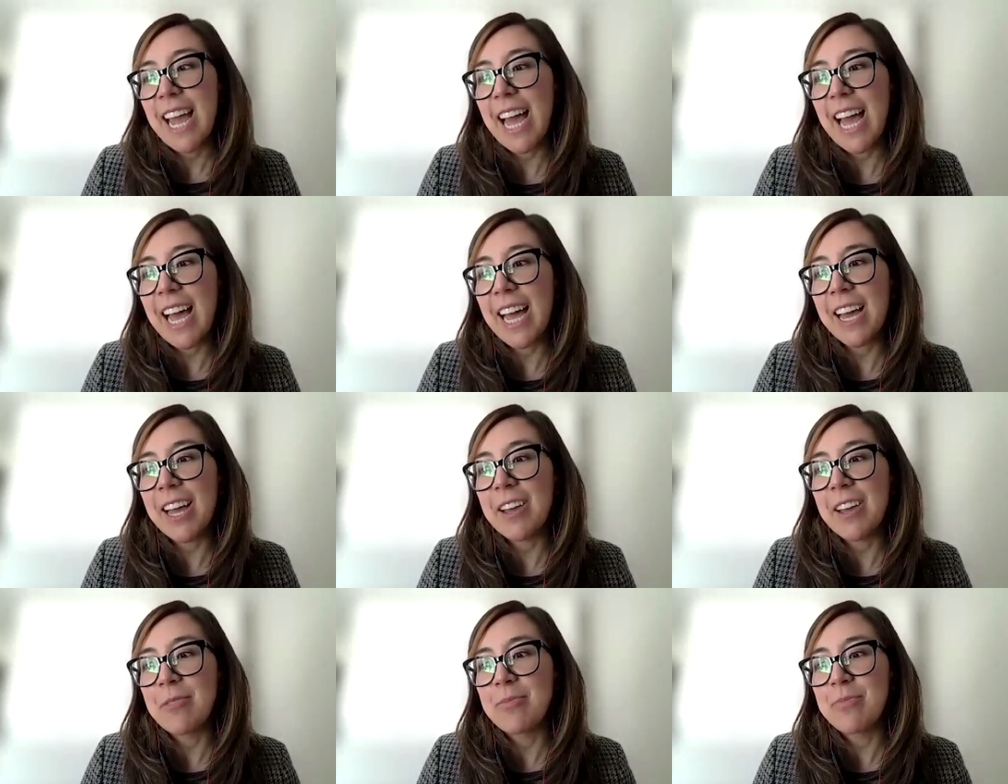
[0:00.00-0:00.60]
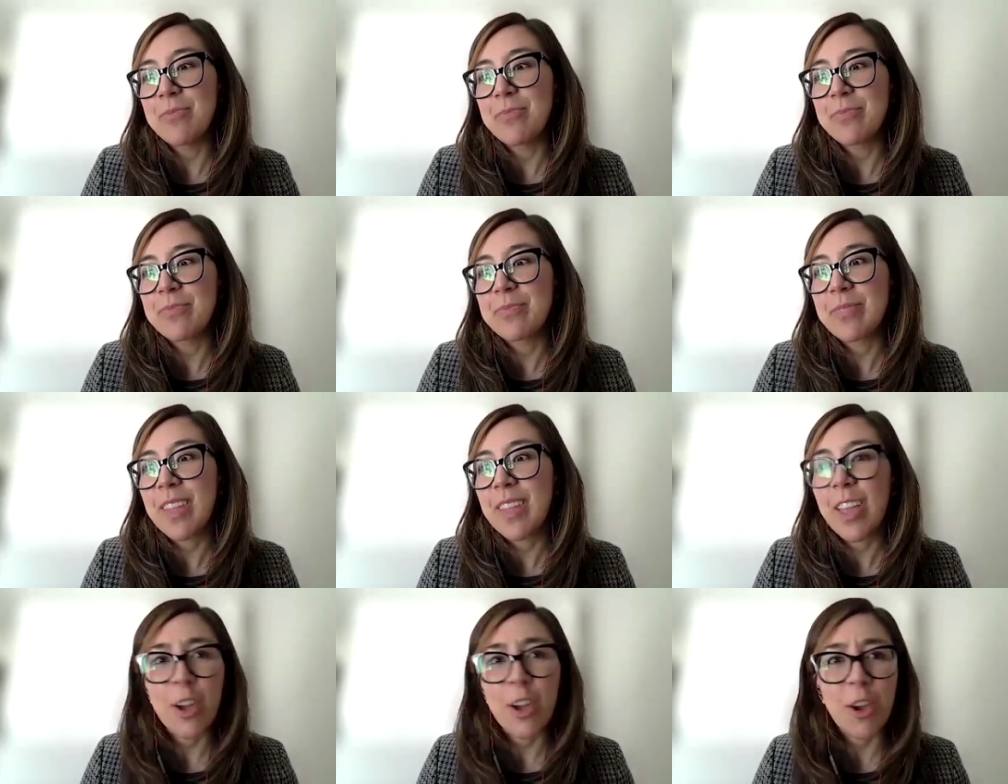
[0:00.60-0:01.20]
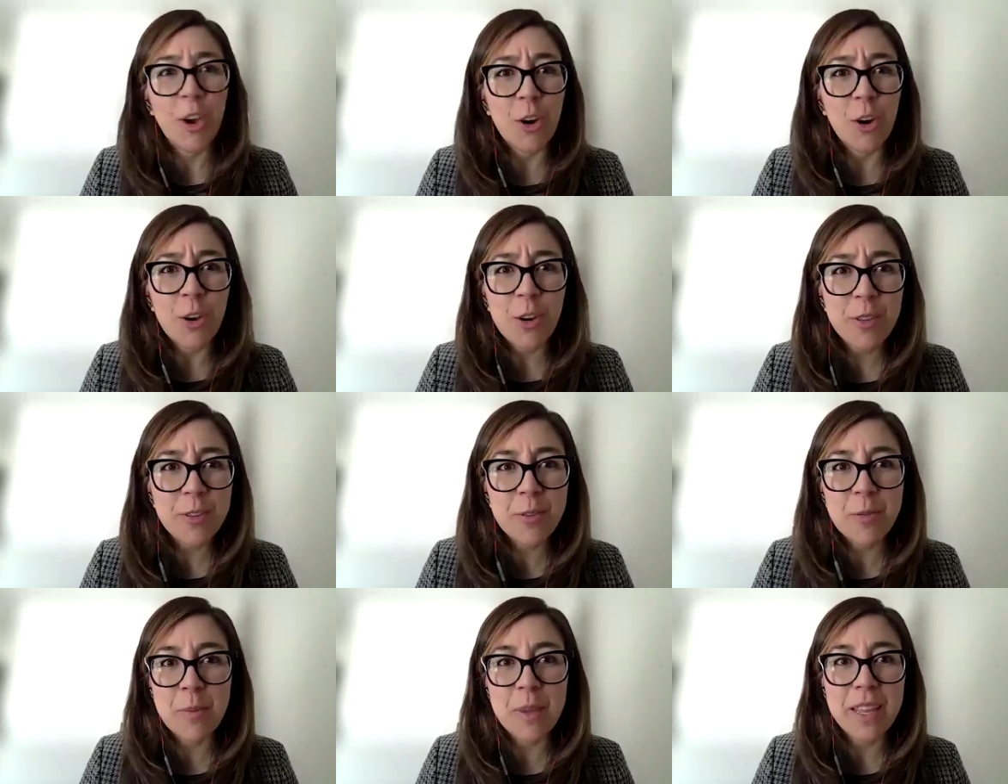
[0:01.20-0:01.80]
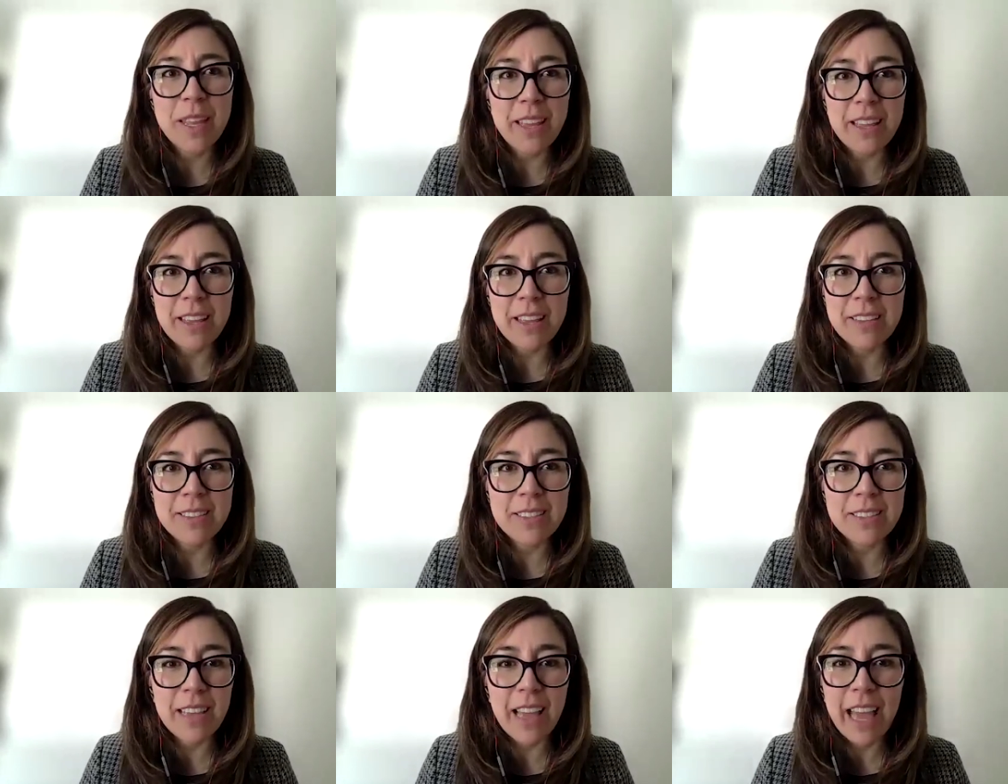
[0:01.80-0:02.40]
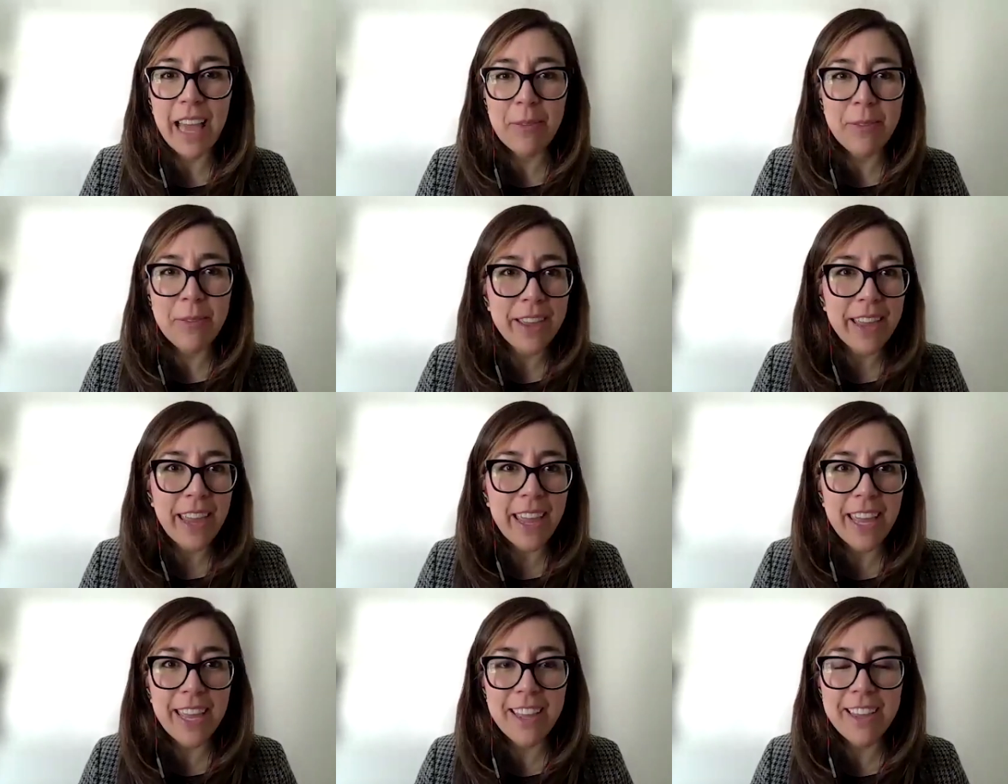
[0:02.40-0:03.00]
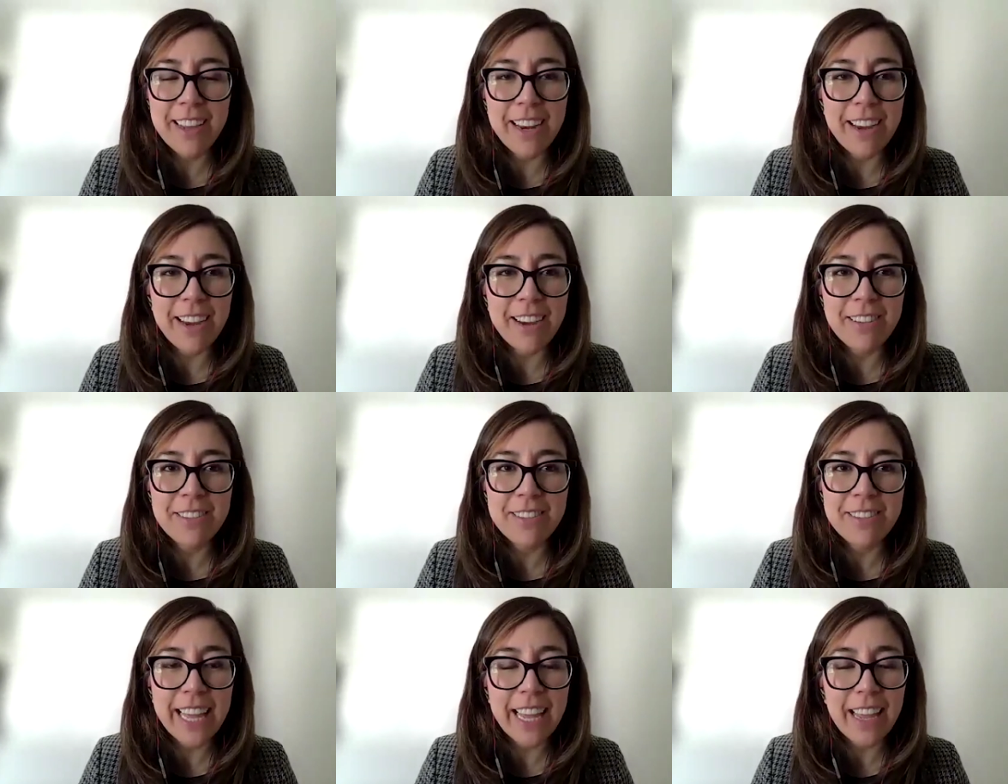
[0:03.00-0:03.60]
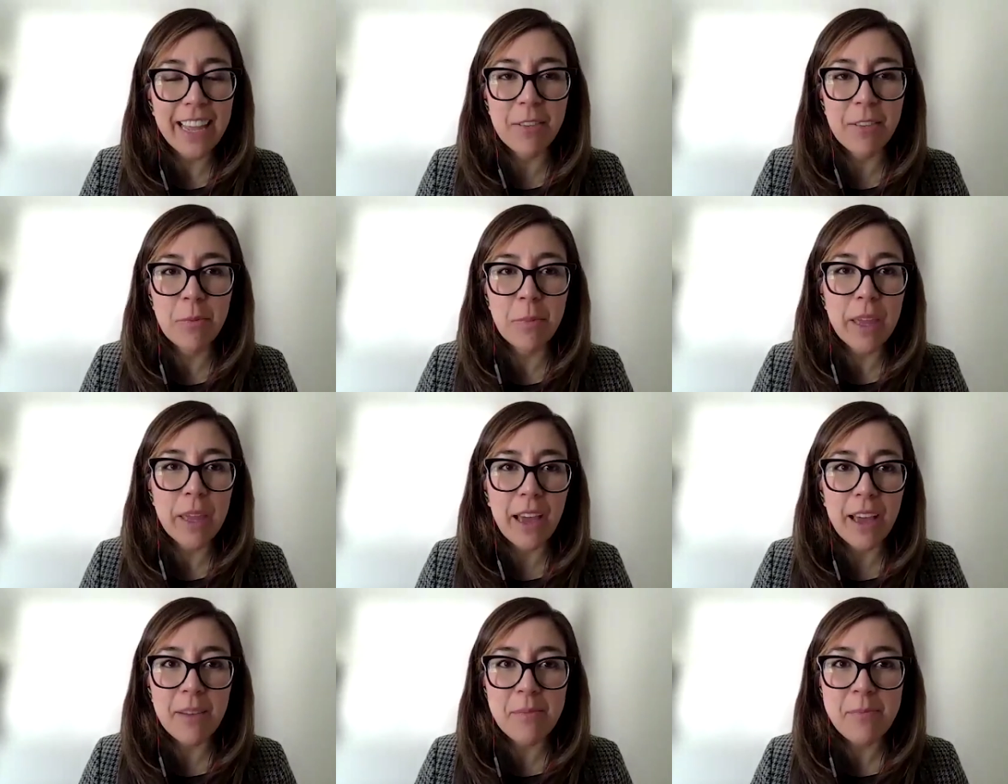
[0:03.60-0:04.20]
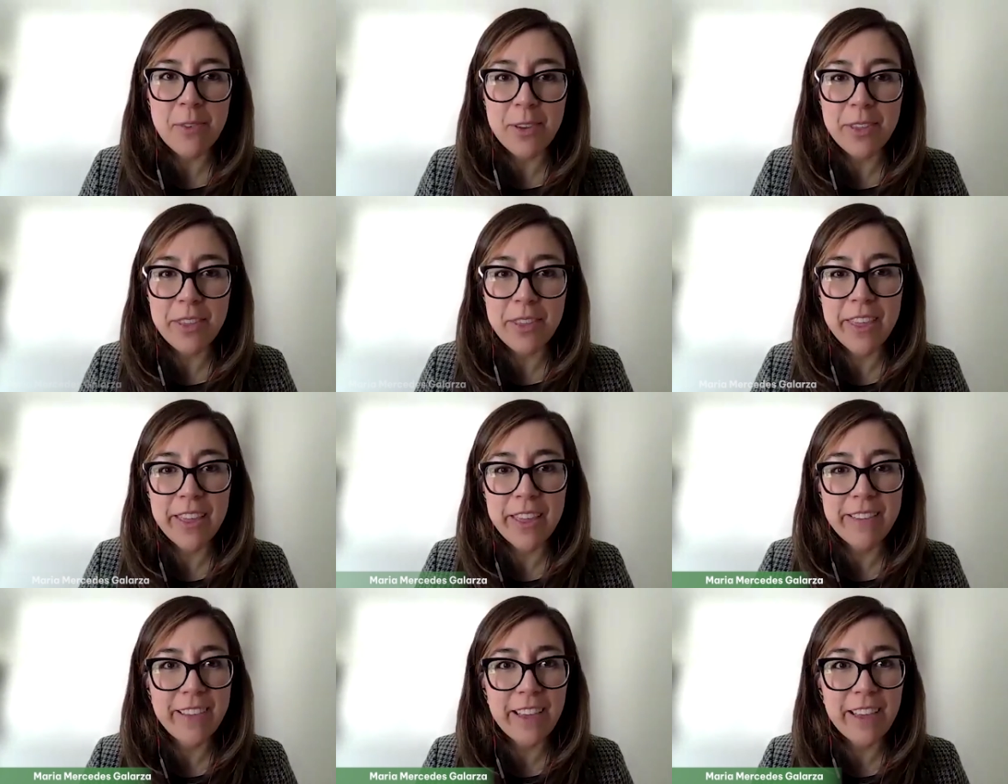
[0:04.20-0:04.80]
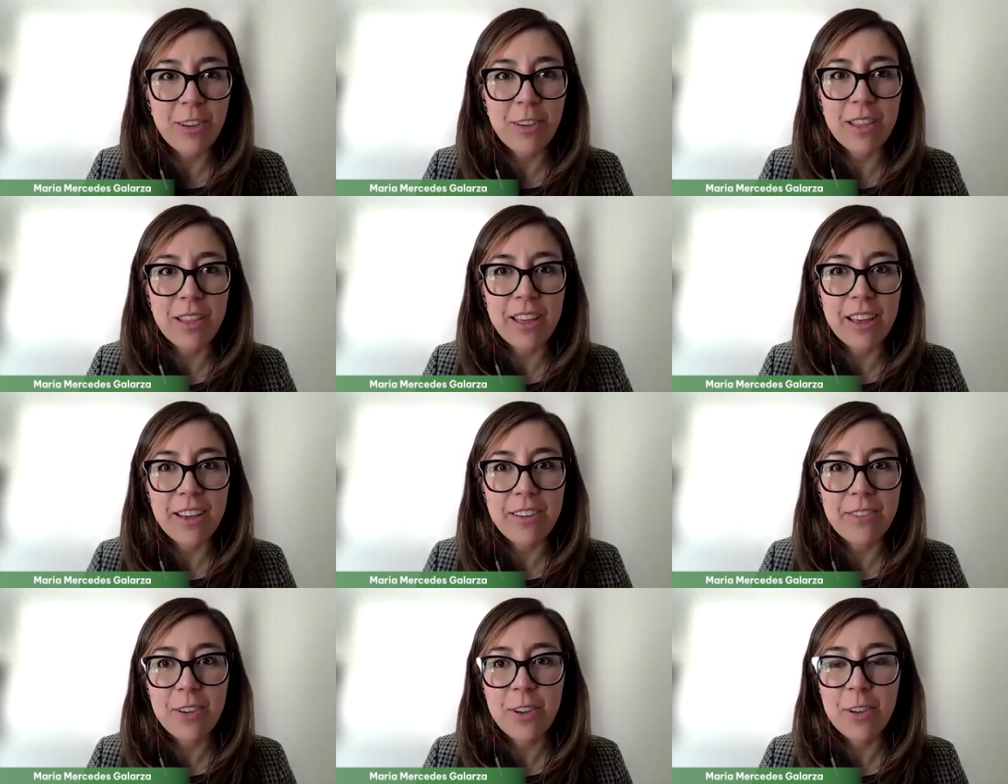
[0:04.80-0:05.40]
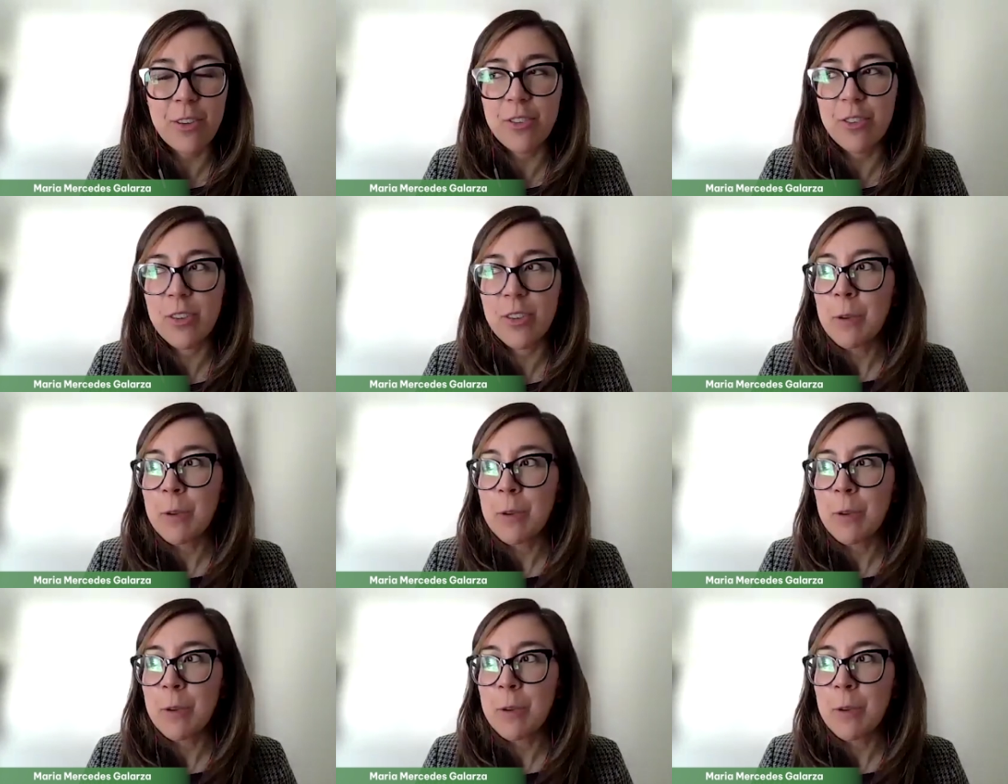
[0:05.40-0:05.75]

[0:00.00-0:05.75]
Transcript: um, go to those meetings, advocate, you know, like speak up for the things that you love because